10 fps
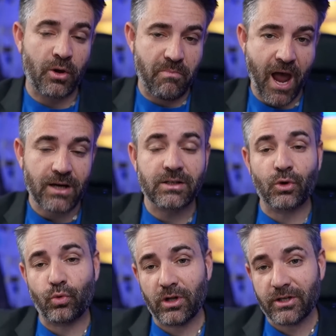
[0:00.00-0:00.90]
back to
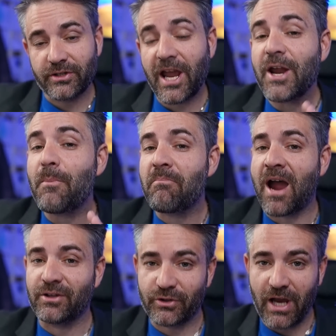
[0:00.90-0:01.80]
Real Estate
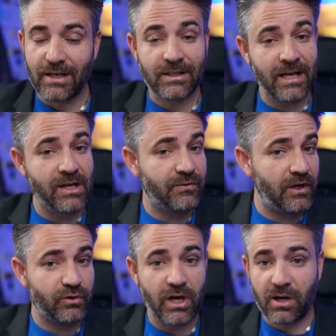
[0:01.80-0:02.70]
Mindset. Today's
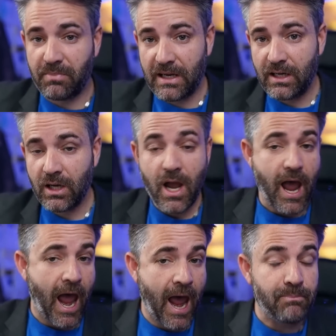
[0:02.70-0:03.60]
video is going to be
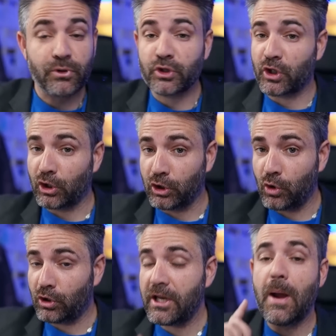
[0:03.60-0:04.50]

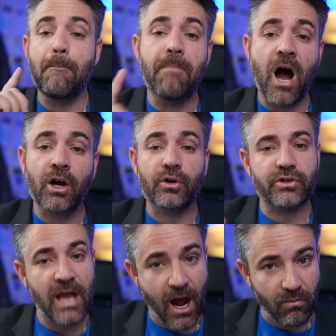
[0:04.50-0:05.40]
absolutely
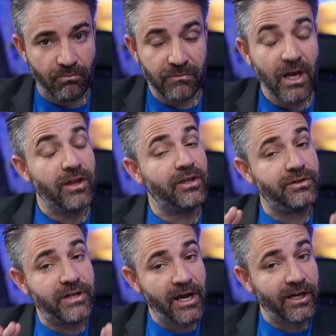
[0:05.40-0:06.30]
bonkers. Now, the
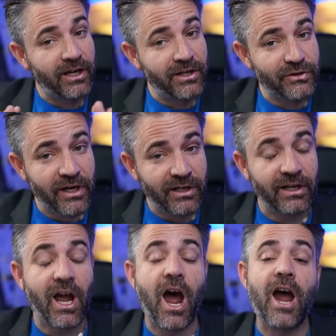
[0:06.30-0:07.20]
data is in
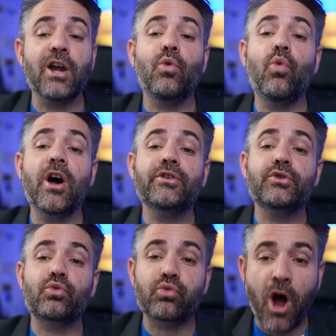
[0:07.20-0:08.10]
and I
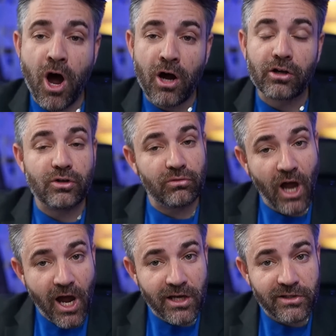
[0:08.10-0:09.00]
was wrong, you
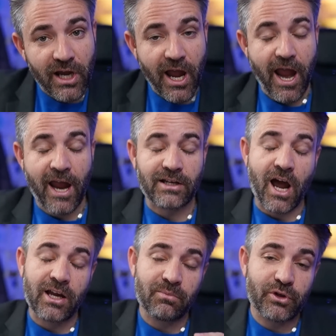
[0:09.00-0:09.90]
guys, and
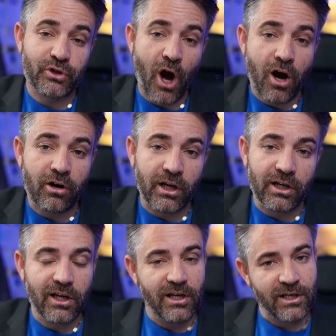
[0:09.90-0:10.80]
I am sorry.
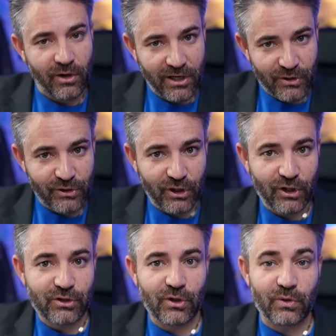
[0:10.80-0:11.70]
Now, here's the
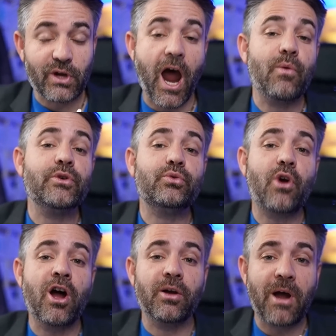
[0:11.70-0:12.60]
good news. I was
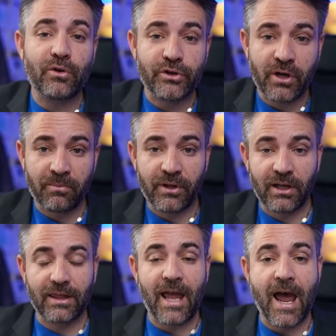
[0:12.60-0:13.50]
wrong about
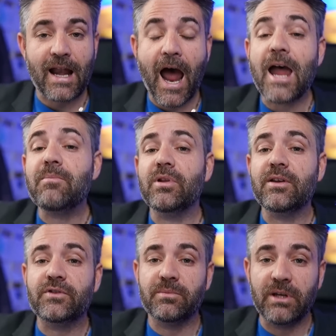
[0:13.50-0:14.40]
something that I
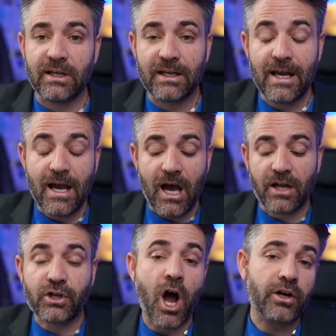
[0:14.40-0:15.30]
believe to be
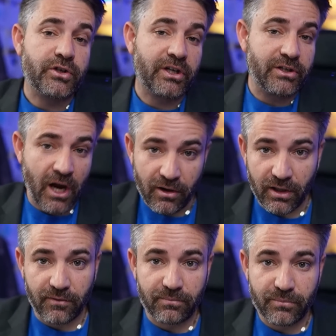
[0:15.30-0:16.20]
a toxic
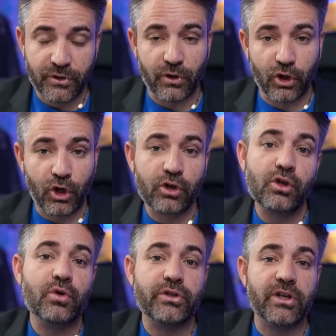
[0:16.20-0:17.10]
narrative. So the good
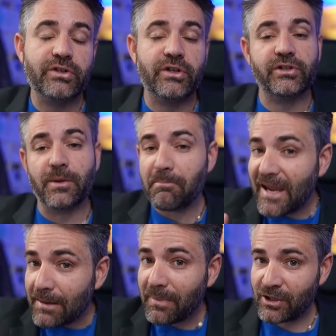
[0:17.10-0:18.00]
news is the
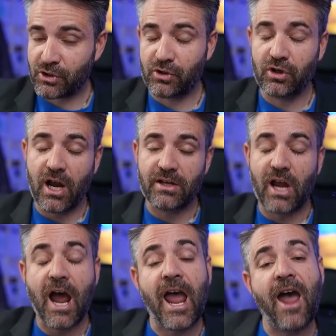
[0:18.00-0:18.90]
big picture, you guys,
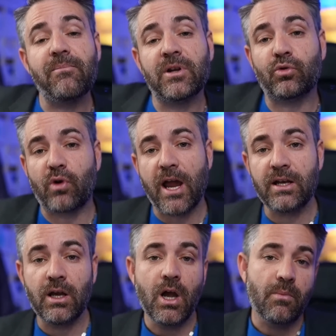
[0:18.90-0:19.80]
I have been
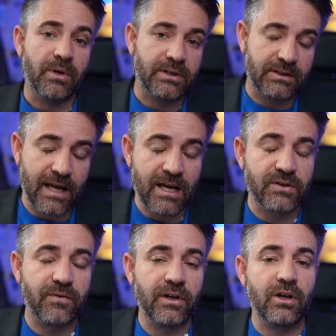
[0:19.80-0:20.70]
right, but
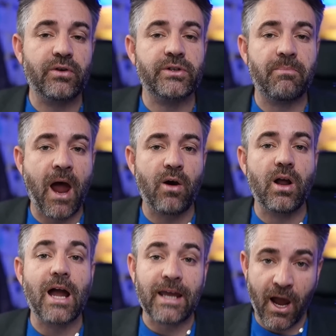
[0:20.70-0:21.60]
today's video is about
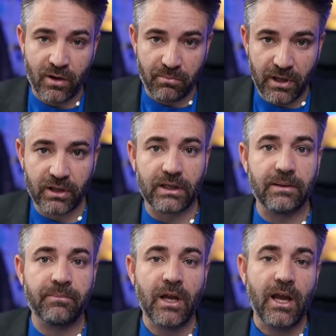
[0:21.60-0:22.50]
accountability.
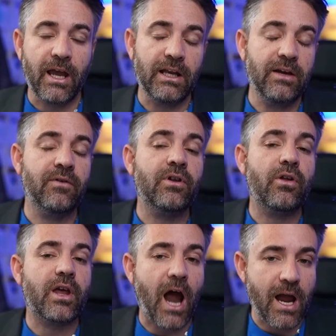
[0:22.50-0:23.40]
And even though
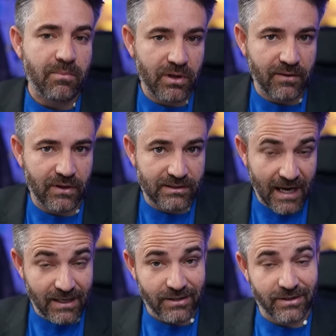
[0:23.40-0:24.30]
that I believe the
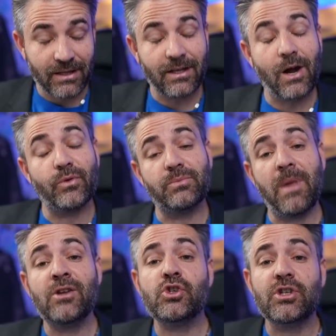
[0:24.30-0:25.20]
data set that I was
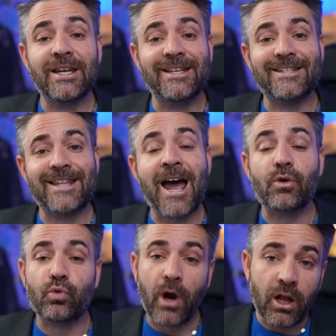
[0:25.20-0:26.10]
mentioning is
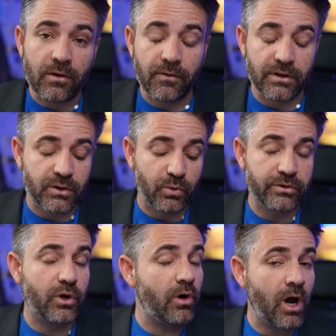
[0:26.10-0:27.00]
not relevant to
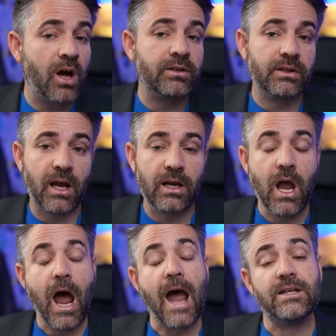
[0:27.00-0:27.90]
what's going on today,
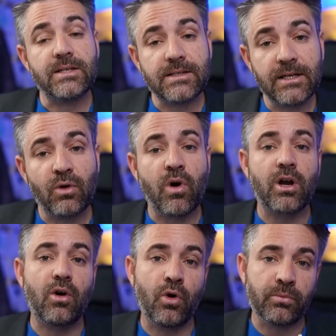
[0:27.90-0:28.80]
I still
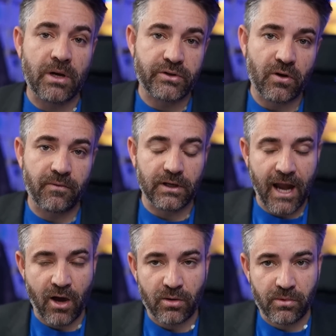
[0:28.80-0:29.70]
wanna hold myself
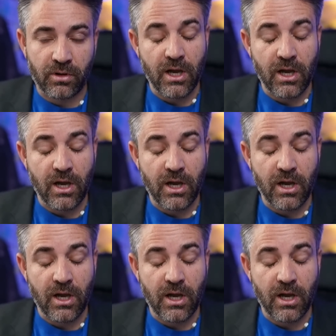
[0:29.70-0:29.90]
accountable,